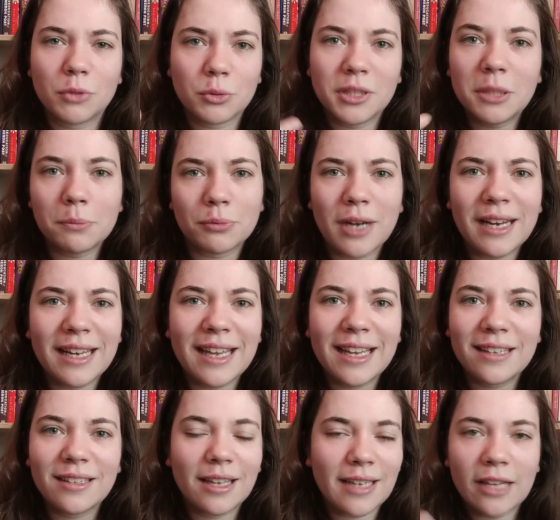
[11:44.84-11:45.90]
Marie
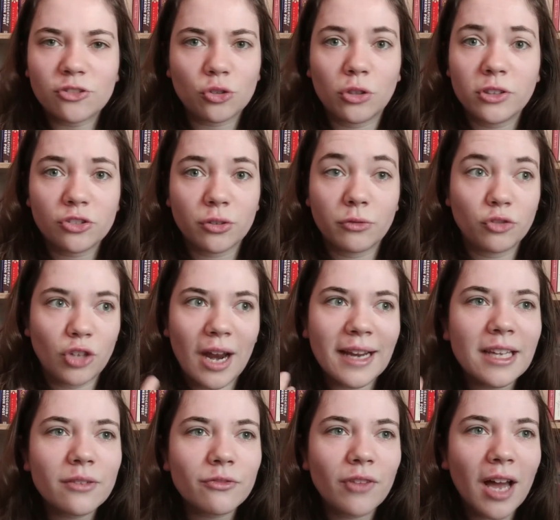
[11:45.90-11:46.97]
Brennan, A Natural History of
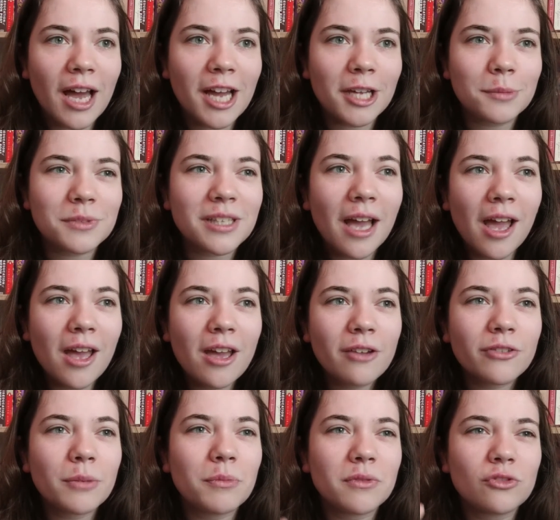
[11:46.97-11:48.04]
Dragon vibes
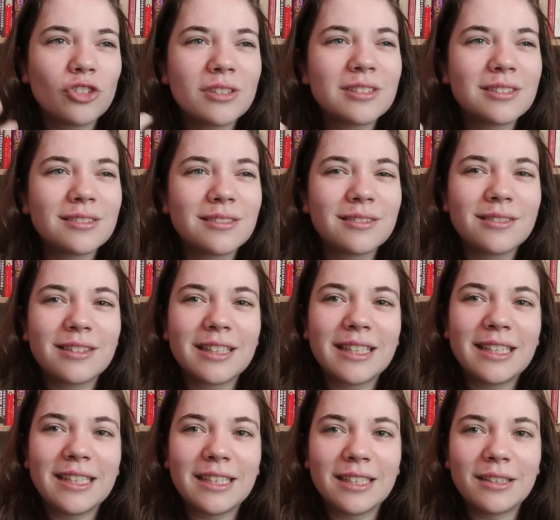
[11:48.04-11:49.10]
from just
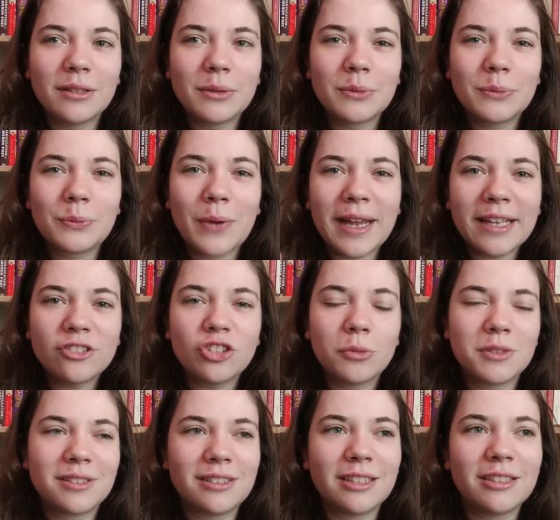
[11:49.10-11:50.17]
the way
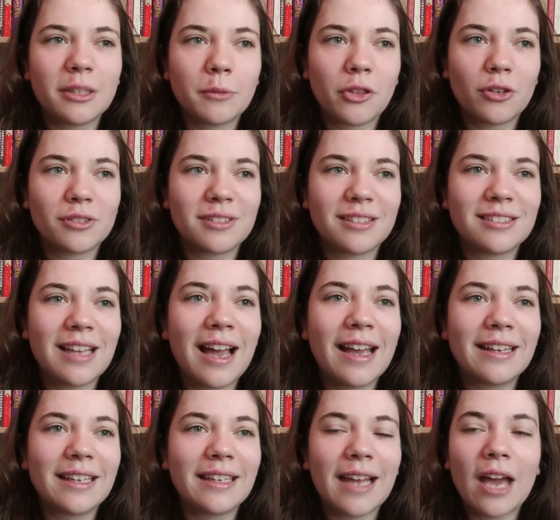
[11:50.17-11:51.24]
she was dealing with her
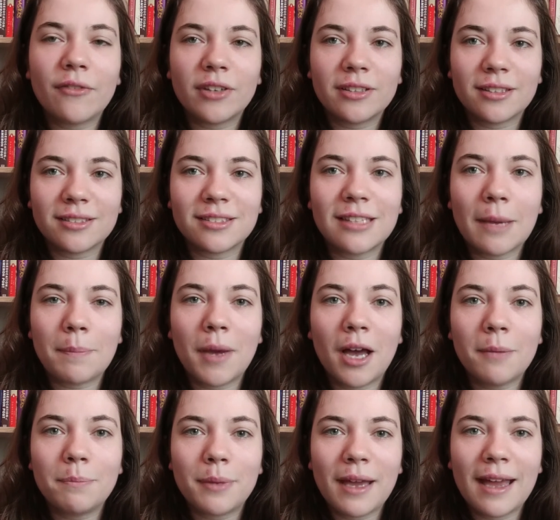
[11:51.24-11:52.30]
society and having to step
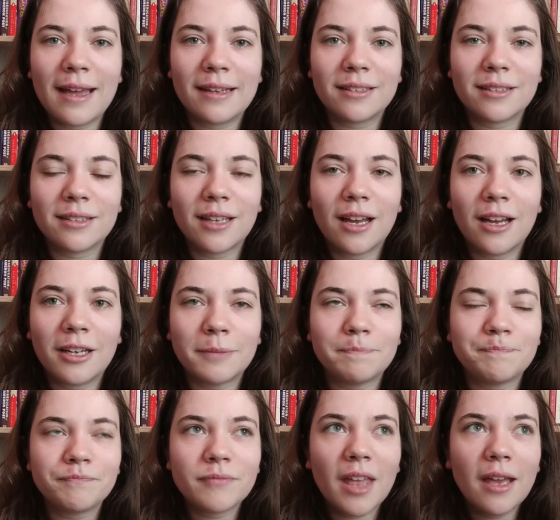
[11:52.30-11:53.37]
up and
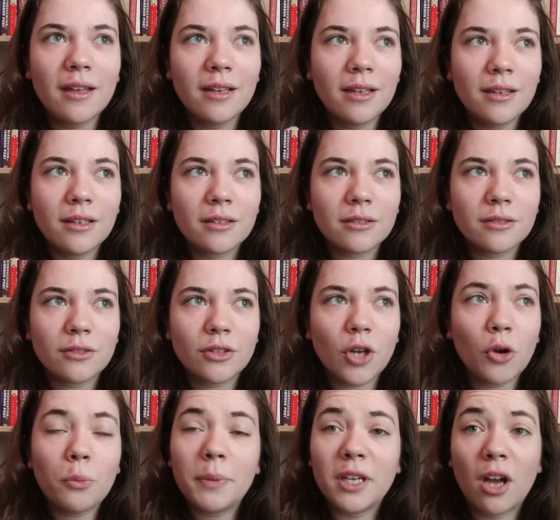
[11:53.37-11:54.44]

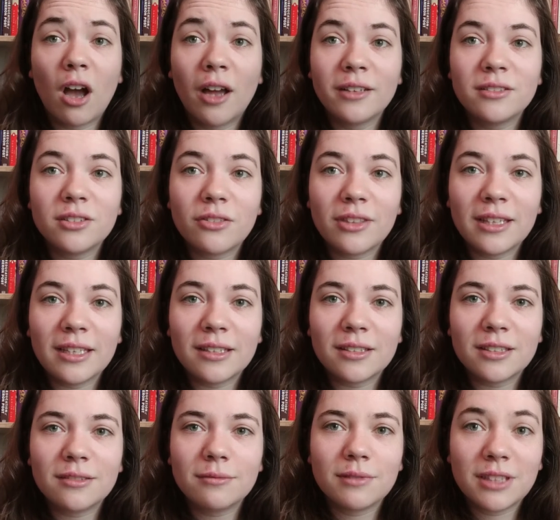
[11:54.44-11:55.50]
go beyond the
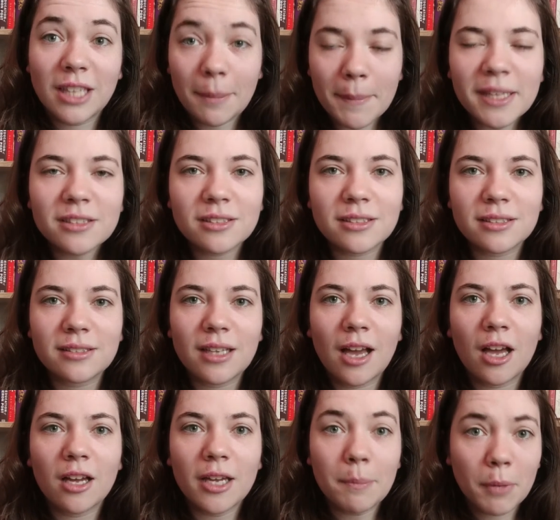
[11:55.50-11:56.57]
limits
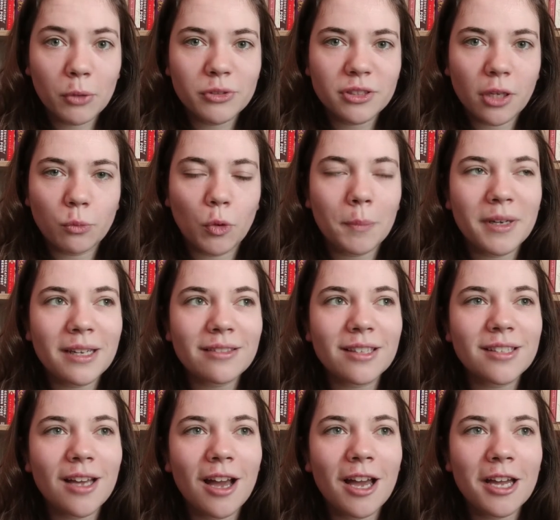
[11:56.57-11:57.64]
imposed on women at
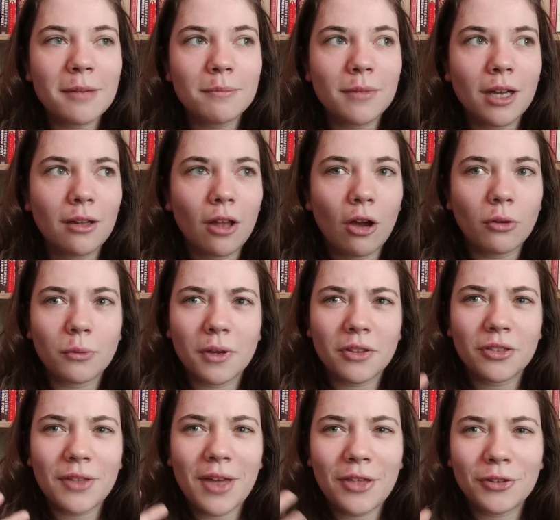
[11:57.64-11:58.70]
the time, along
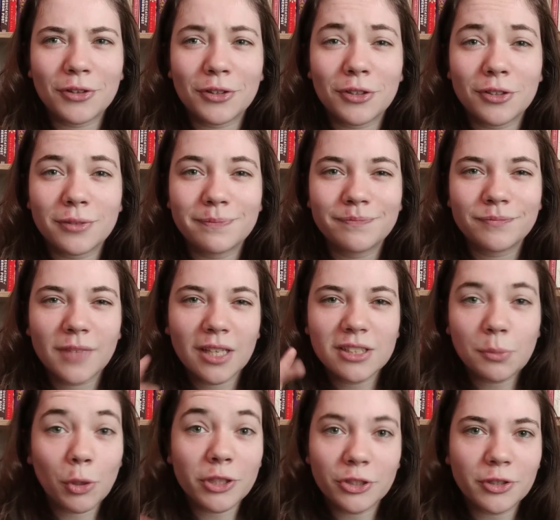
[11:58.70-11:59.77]
with other
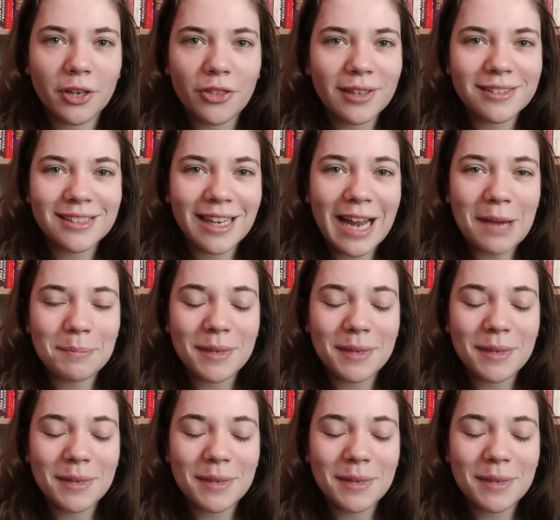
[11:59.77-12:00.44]
spoilery things that